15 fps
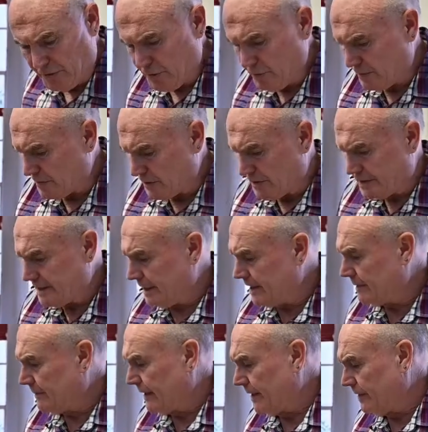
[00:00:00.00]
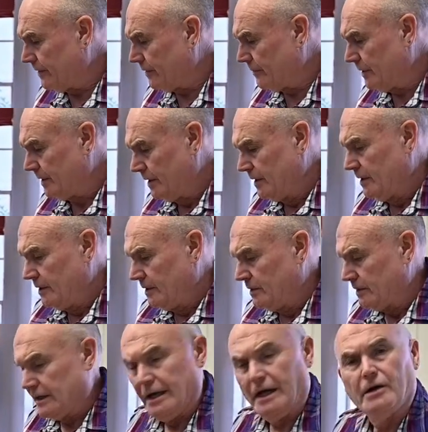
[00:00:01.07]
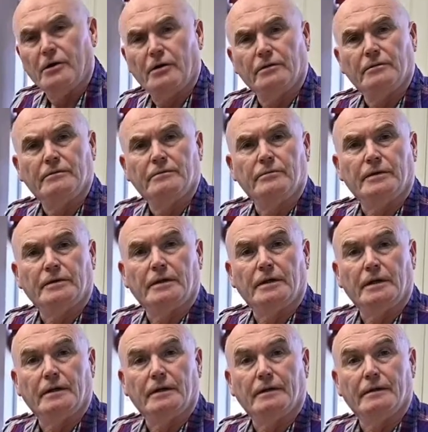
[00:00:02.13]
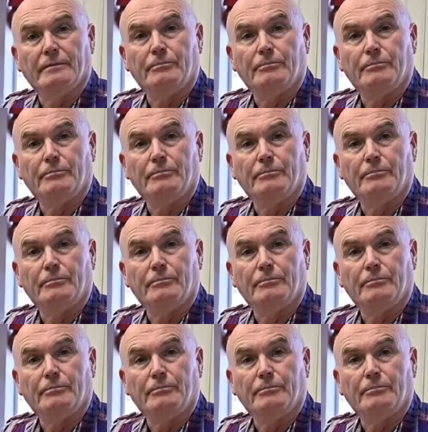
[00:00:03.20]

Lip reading: ado, I'm going to tidy my area up, get on with the